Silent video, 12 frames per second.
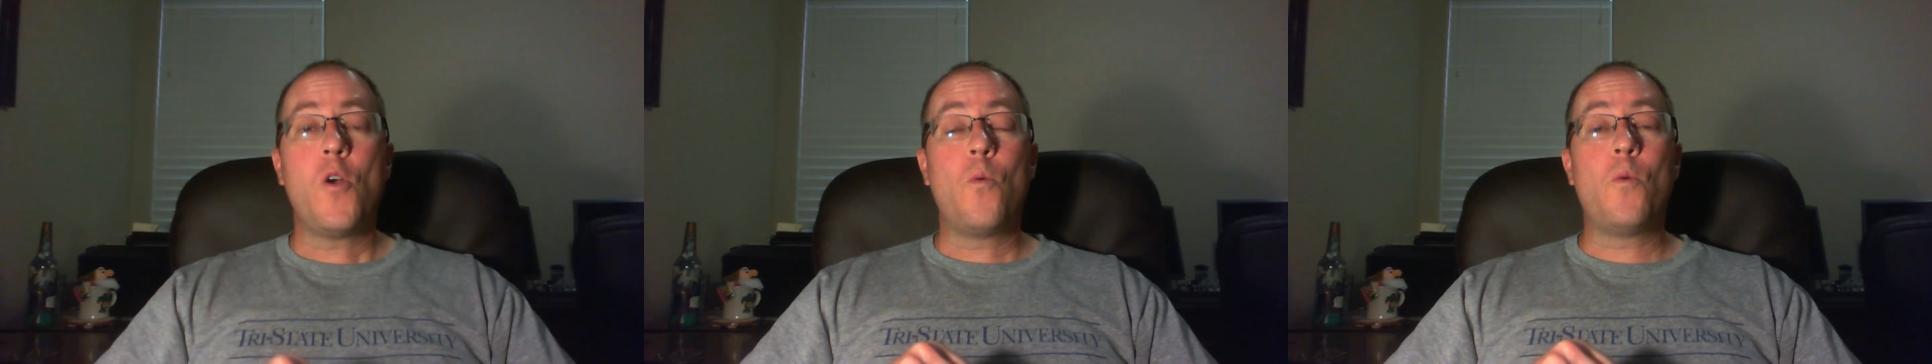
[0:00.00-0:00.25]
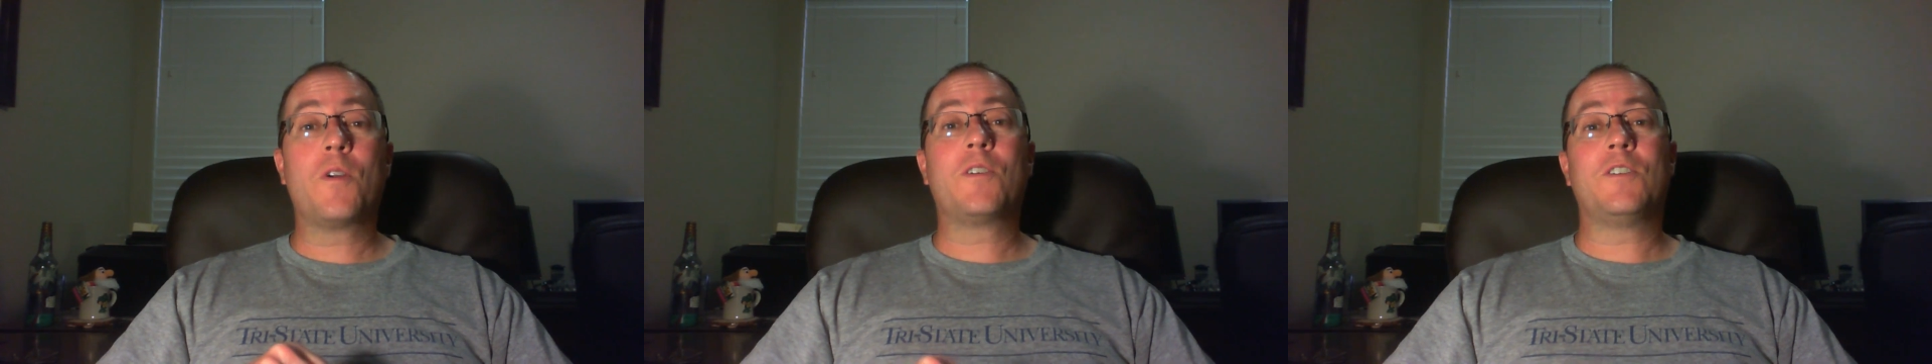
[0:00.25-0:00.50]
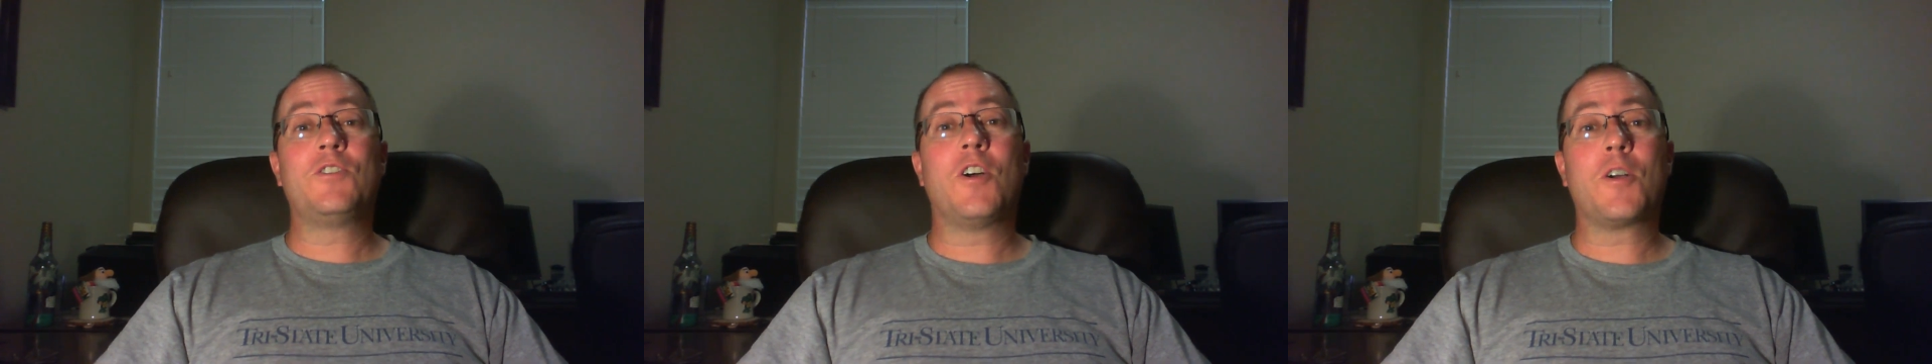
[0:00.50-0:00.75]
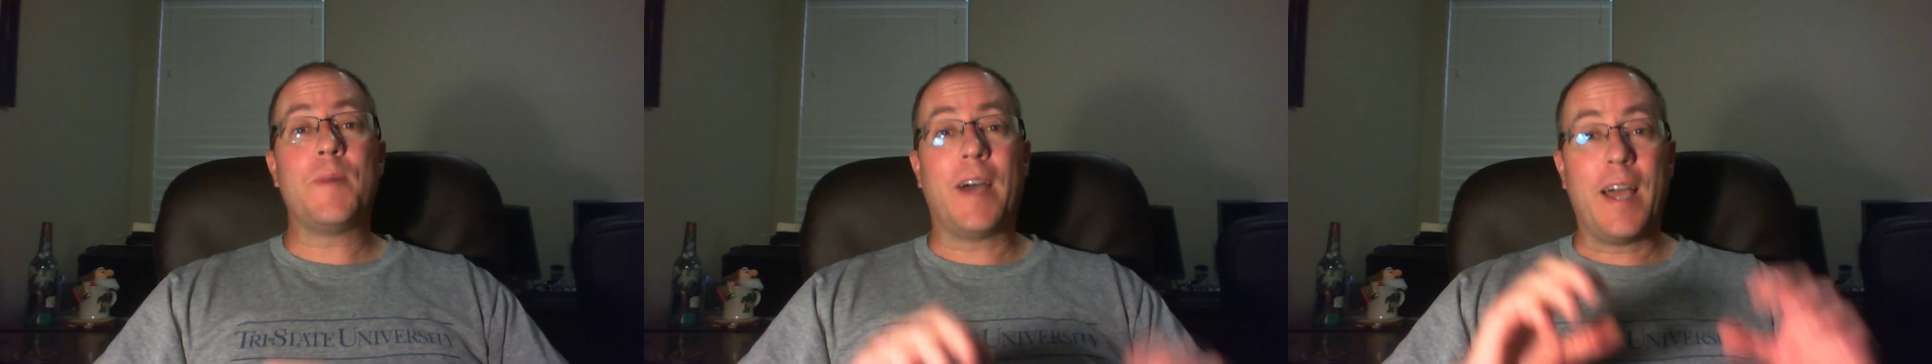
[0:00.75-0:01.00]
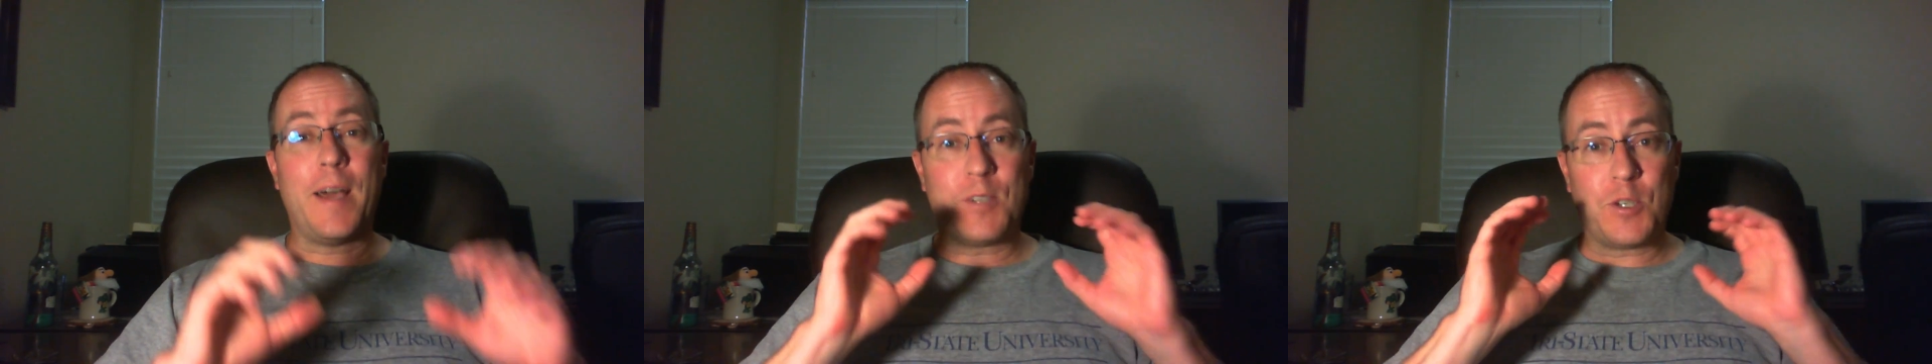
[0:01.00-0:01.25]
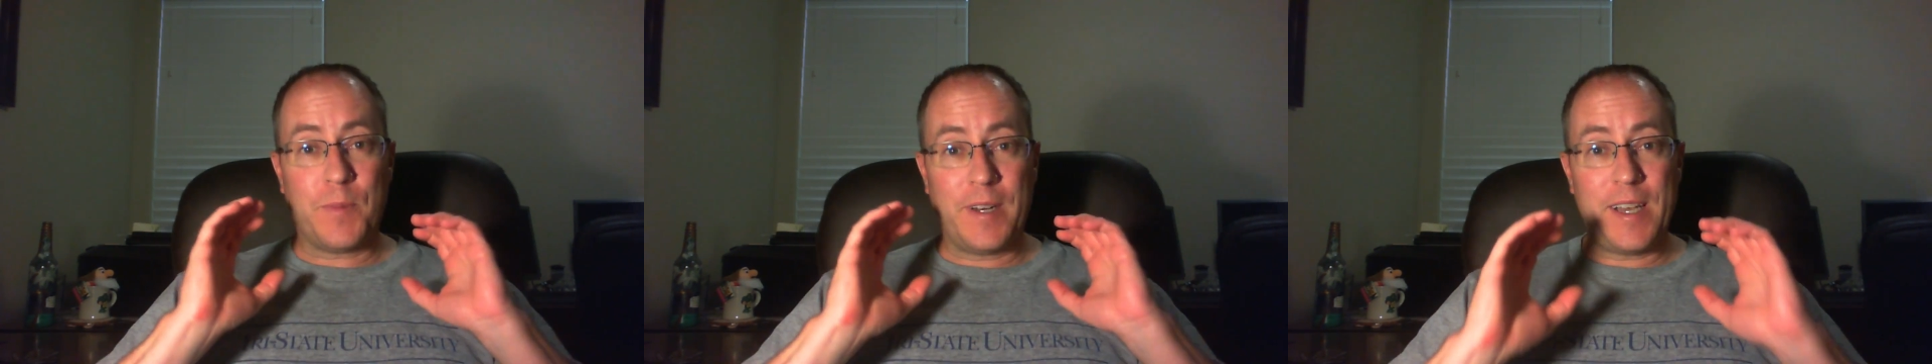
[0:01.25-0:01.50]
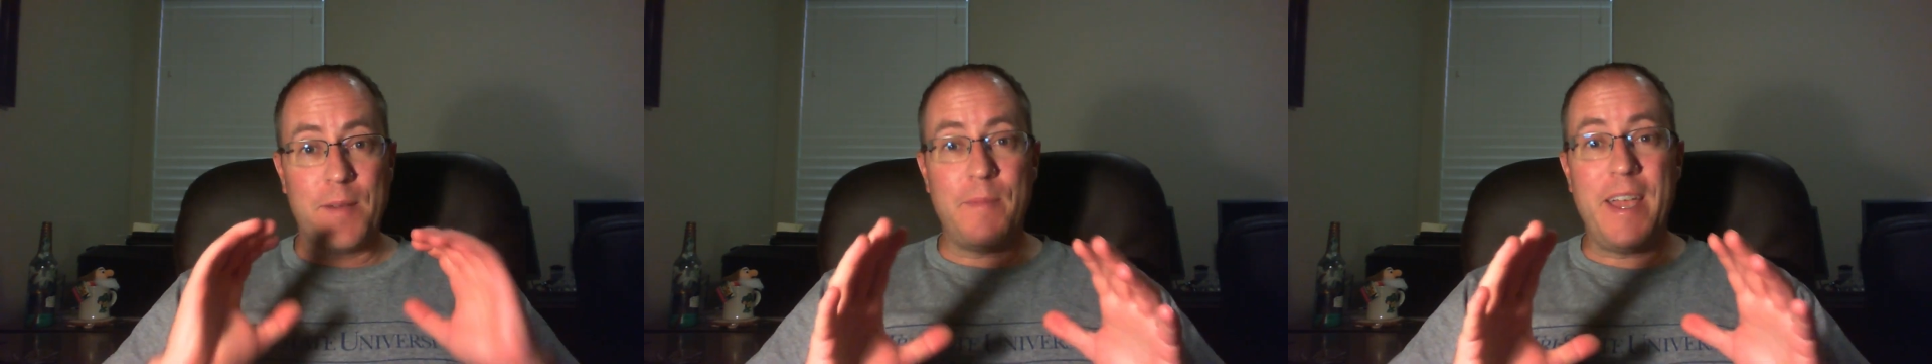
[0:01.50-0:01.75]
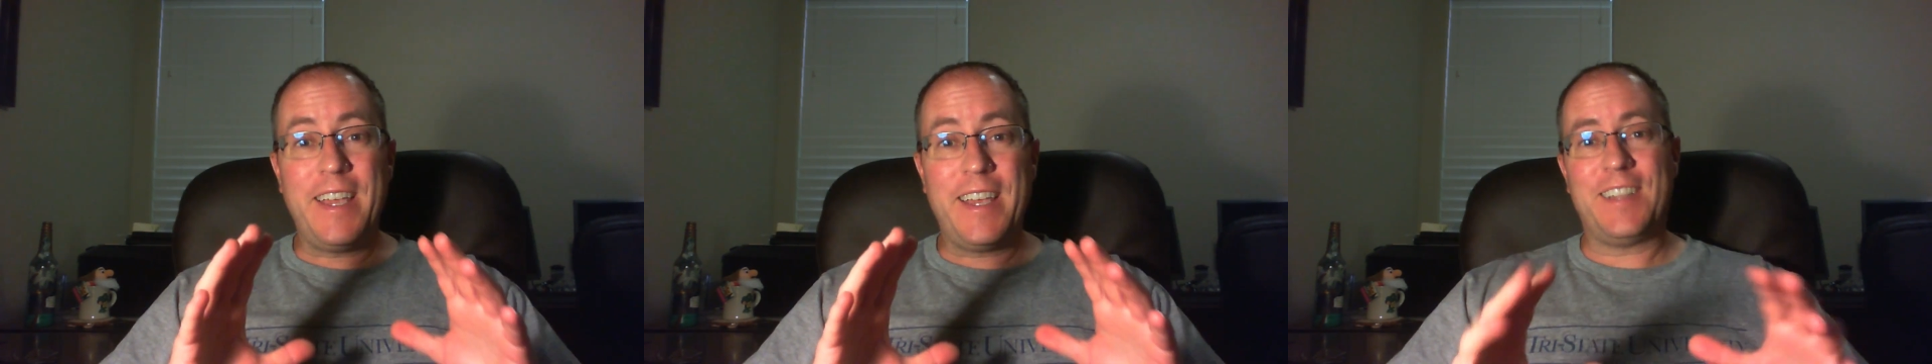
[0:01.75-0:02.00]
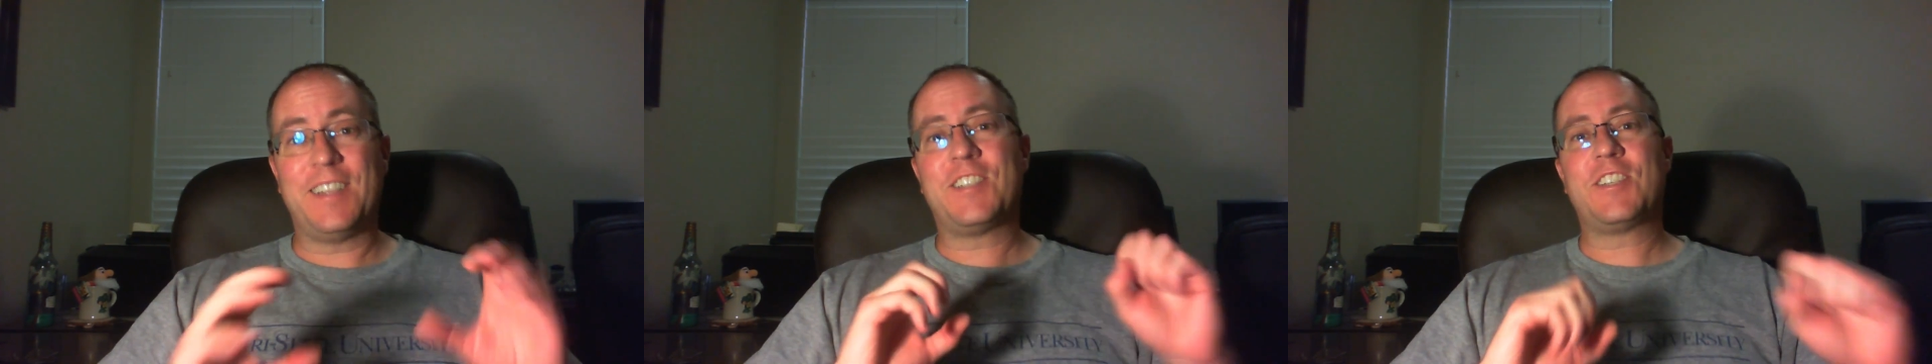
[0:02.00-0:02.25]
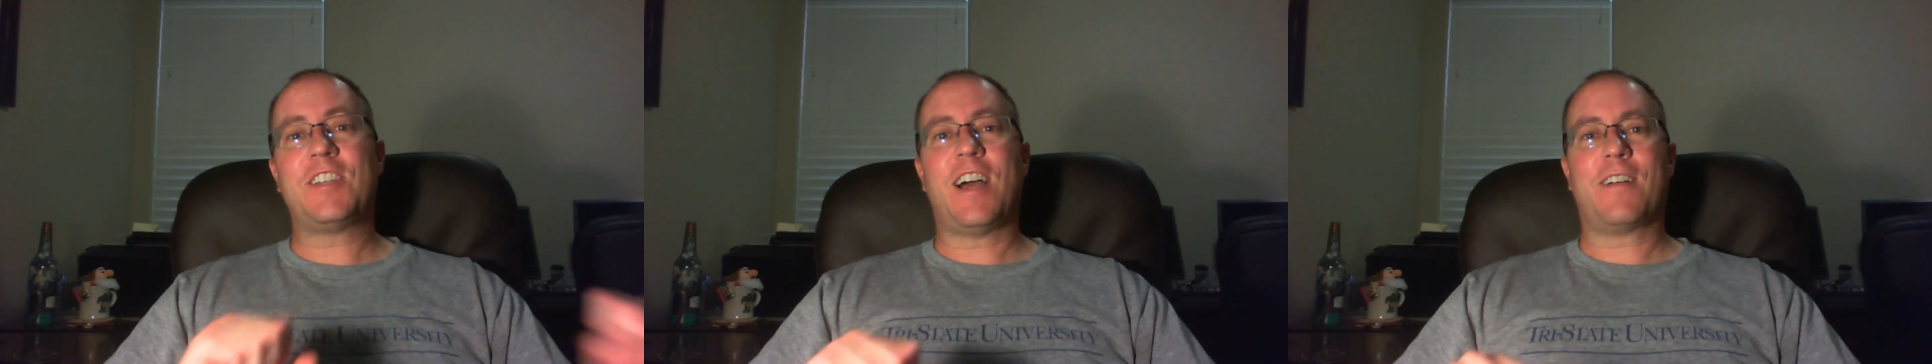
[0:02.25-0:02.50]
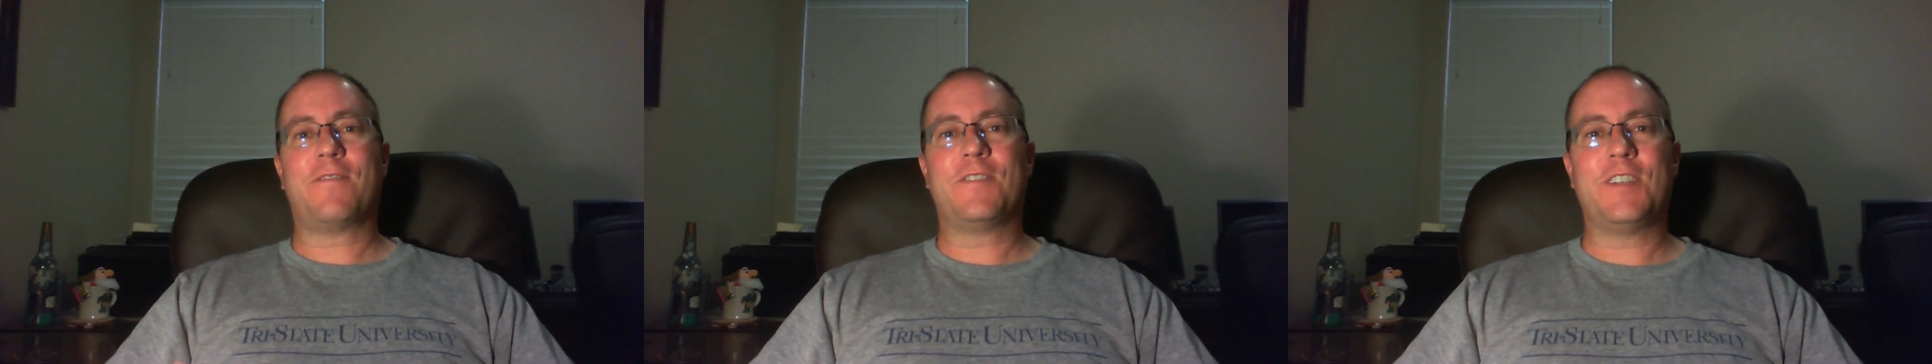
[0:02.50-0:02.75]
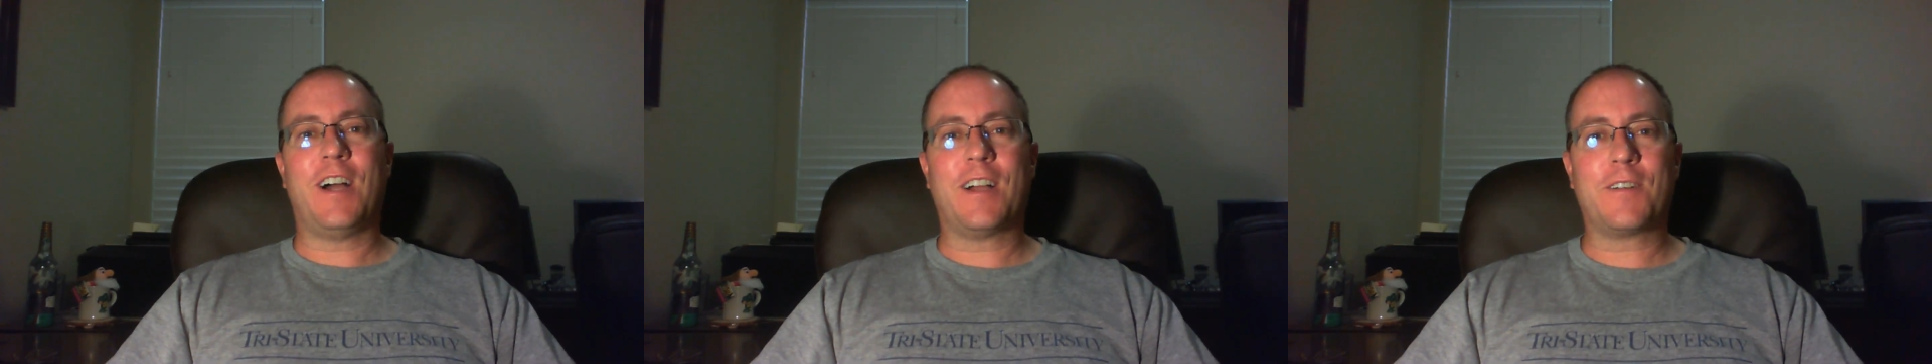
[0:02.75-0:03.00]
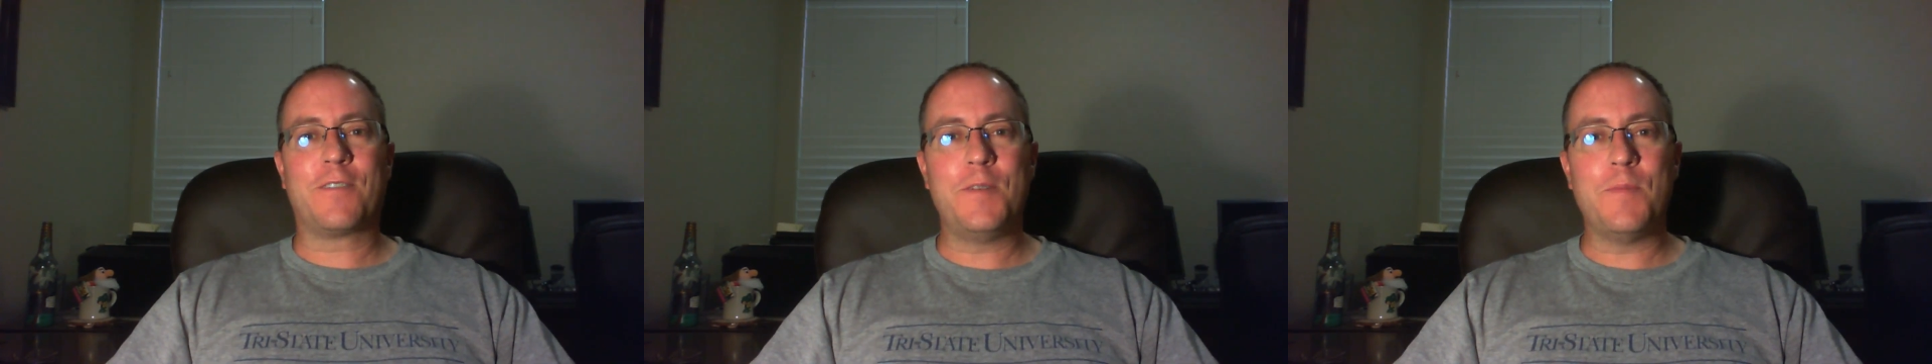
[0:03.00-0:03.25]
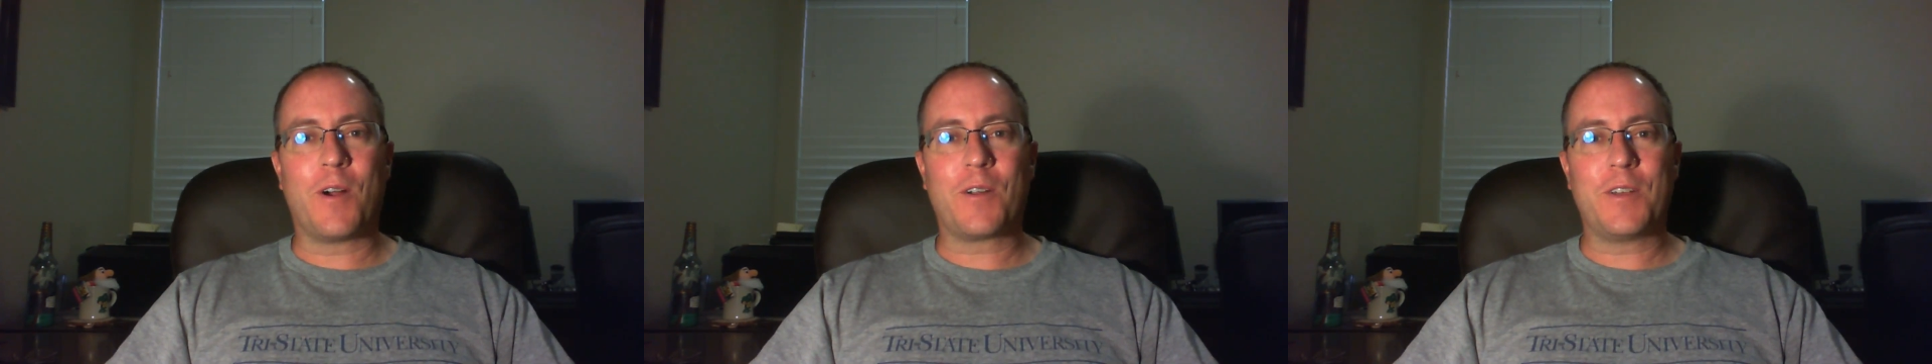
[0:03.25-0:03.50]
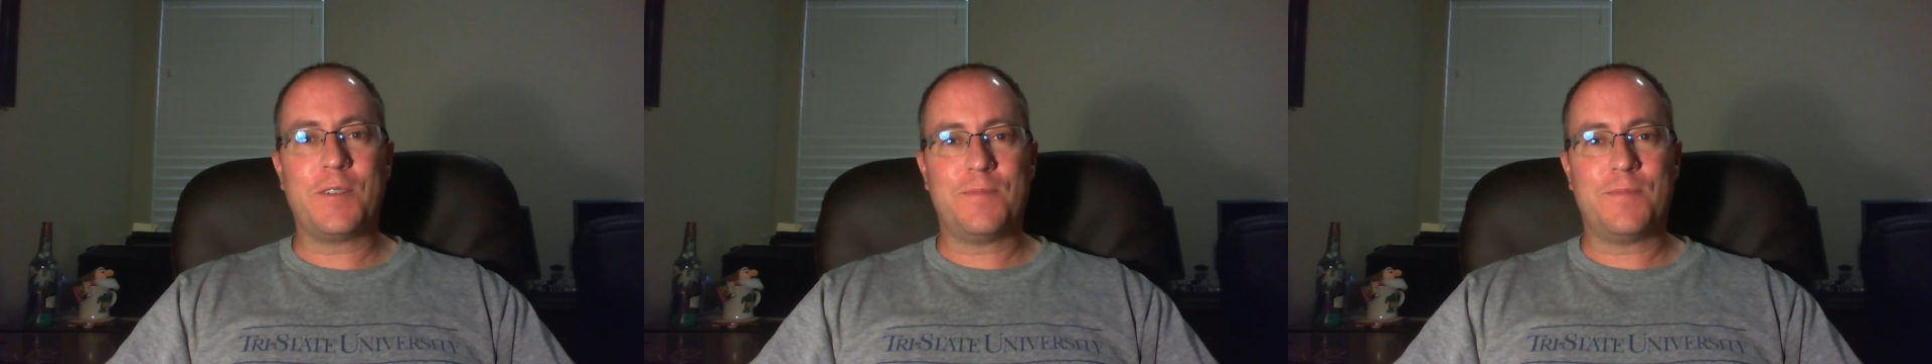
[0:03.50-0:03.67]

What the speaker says: We're going to talk about how much money I make in the stock photography market.